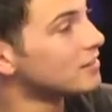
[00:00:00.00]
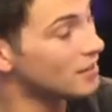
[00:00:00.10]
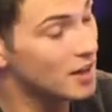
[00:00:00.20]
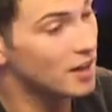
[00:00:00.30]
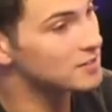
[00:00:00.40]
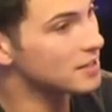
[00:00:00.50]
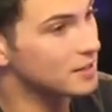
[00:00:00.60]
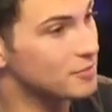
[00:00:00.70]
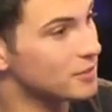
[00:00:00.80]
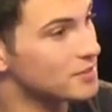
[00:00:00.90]
Yeah, I'll take you
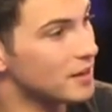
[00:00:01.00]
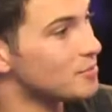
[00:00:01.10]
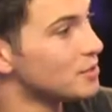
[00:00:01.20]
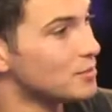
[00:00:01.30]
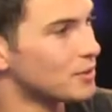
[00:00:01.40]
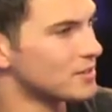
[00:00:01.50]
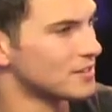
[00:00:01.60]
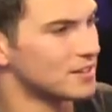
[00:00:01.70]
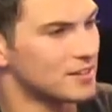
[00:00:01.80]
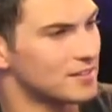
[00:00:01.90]
know it for that. the time being. But it's like,